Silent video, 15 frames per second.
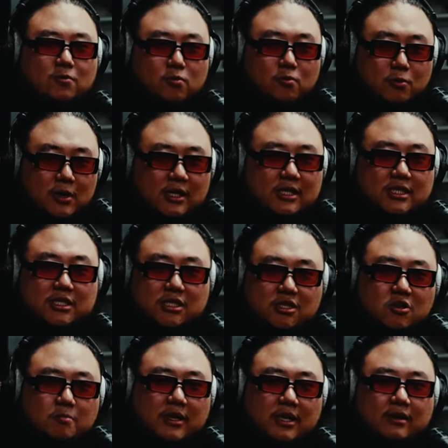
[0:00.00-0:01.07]
really
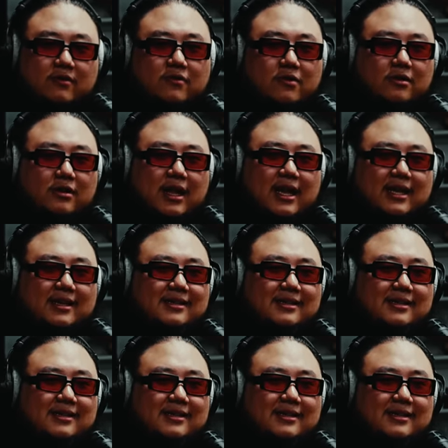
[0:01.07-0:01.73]
stupid for like